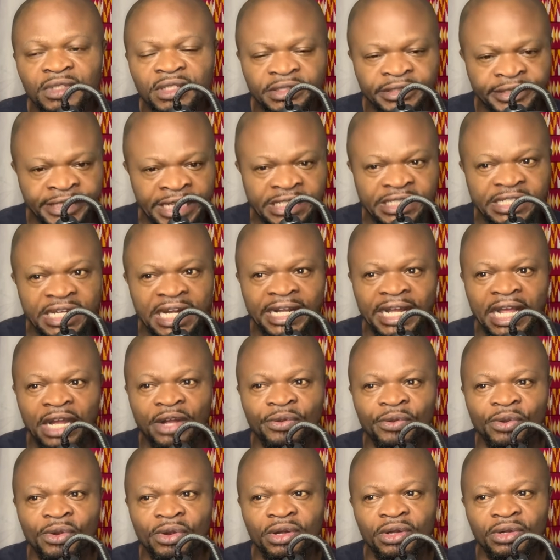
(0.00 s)
just like
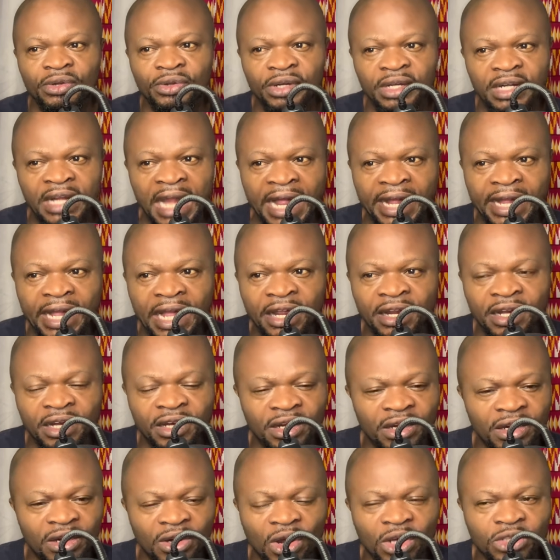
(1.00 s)
a
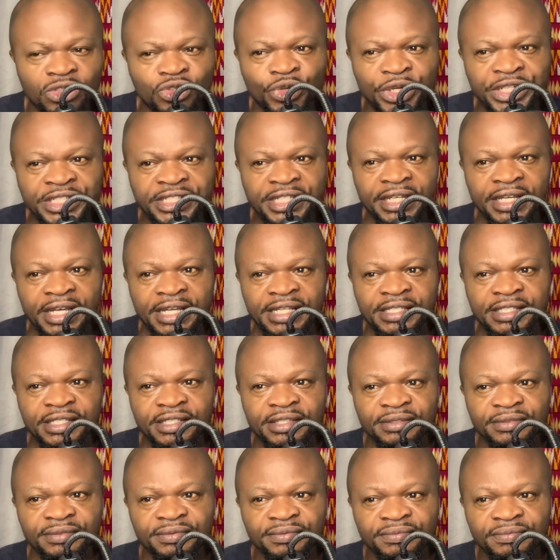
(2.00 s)
lottery ticket,
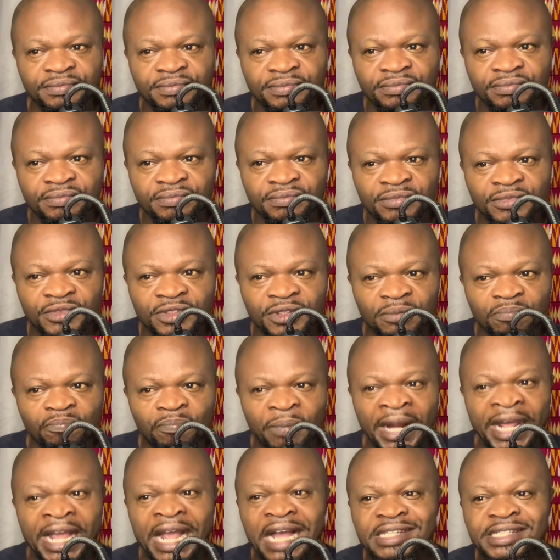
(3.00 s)

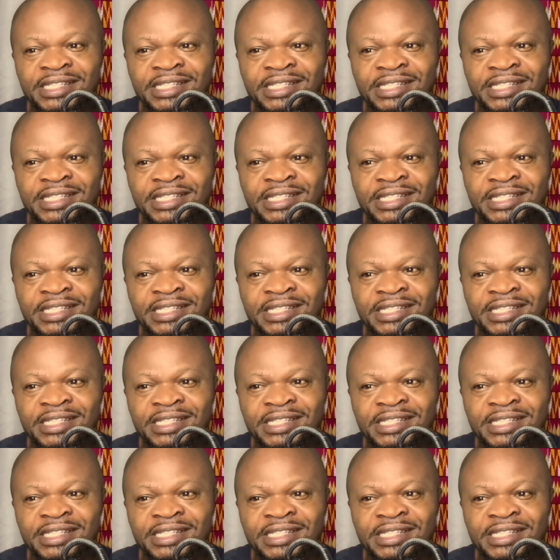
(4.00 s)
player